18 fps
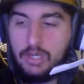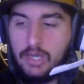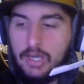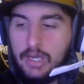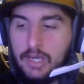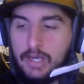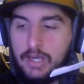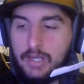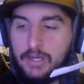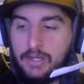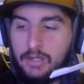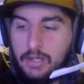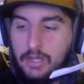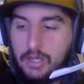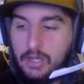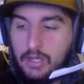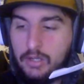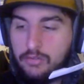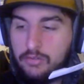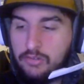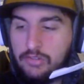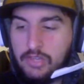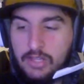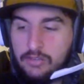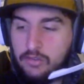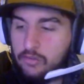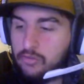and
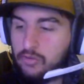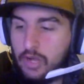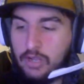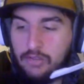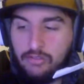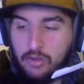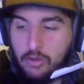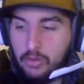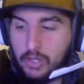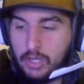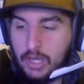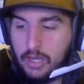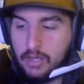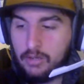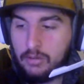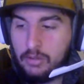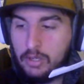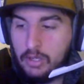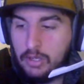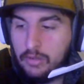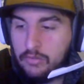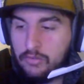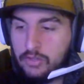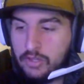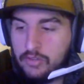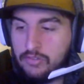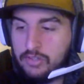just hit the strike zone again.
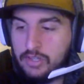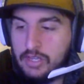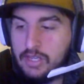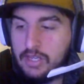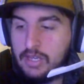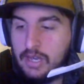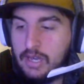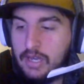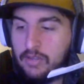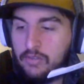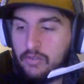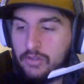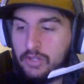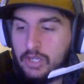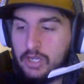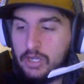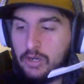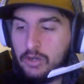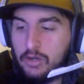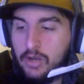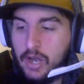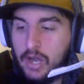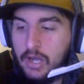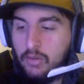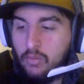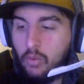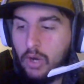16 Ks on the year,
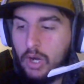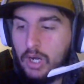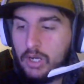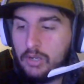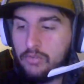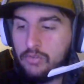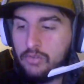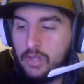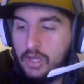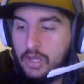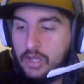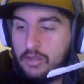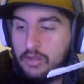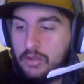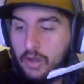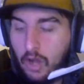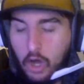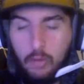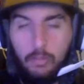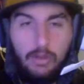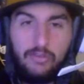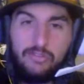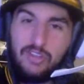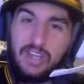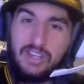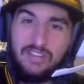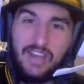9 walks.
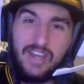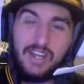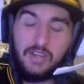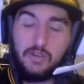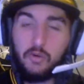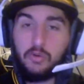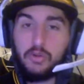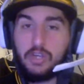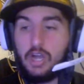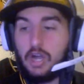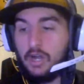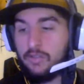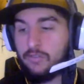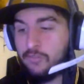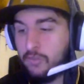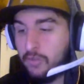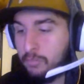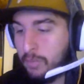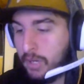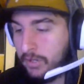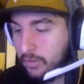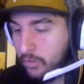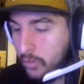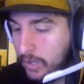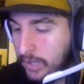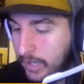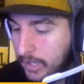Almost identical to Gonsolin, by
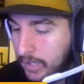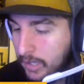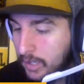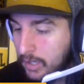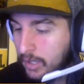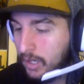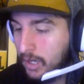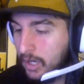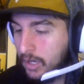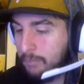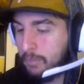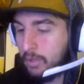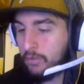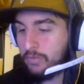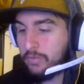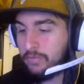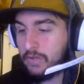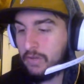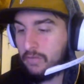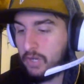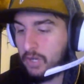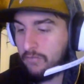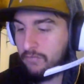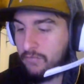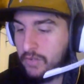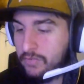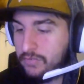the way. Both have given
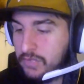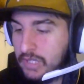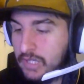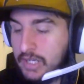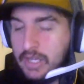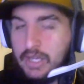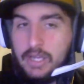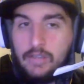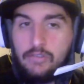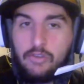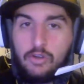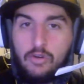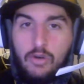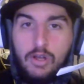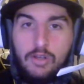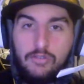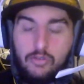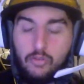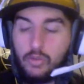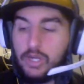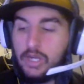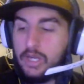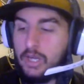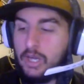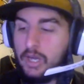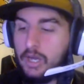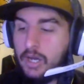up 15 hits across
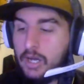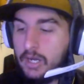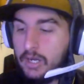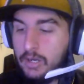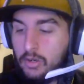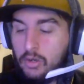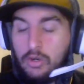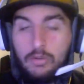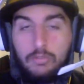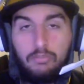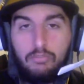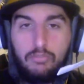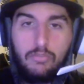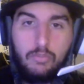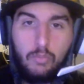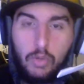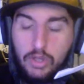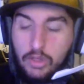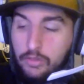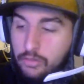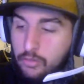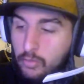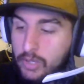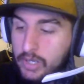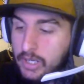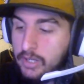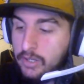3 or with a
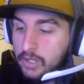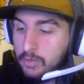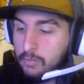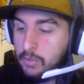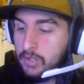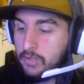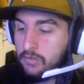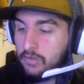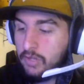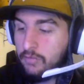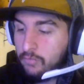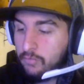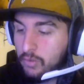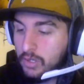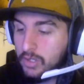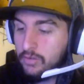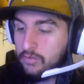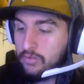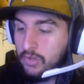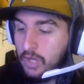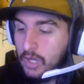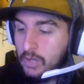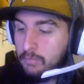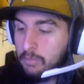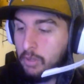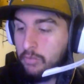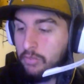3-inning pitch difference.
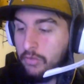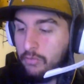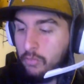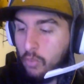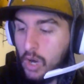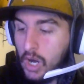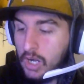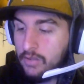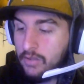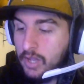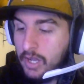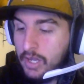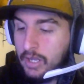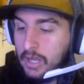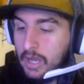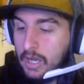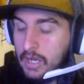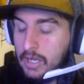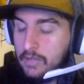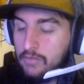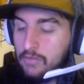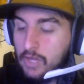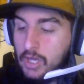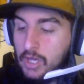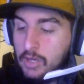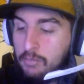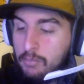Both have walked 9 guys.
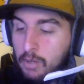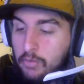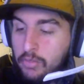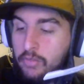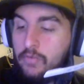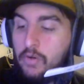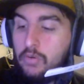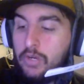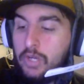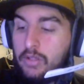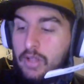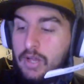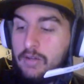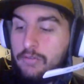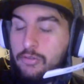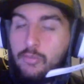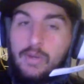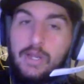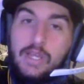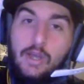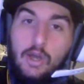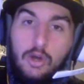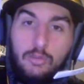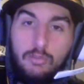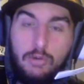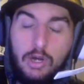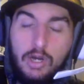Both have only allowed 3
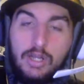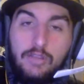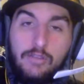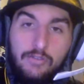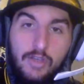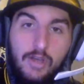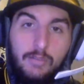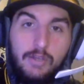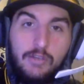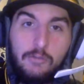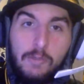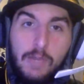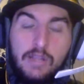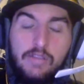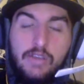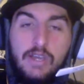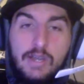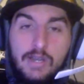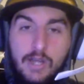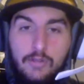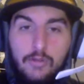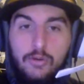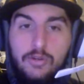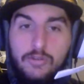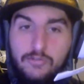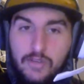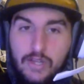home runs. So I'm expecting
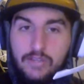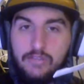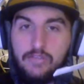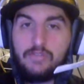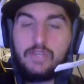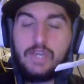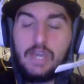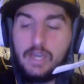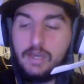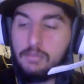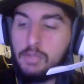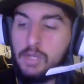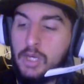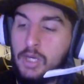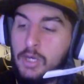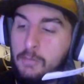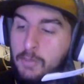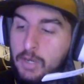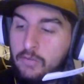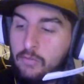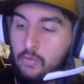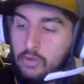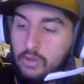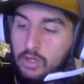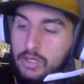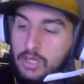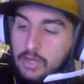another defensive game. But if
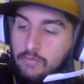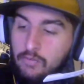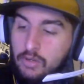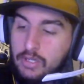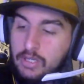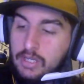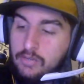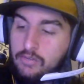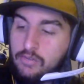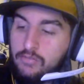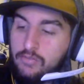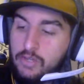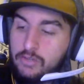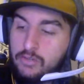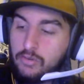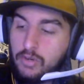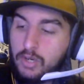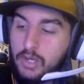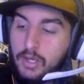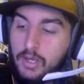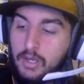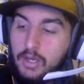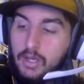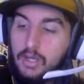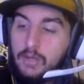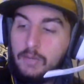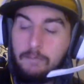we're looking for keys to victory,
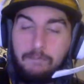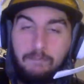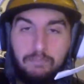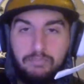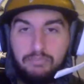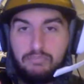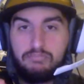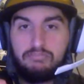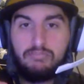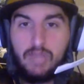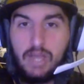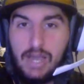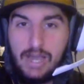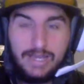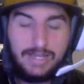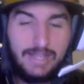I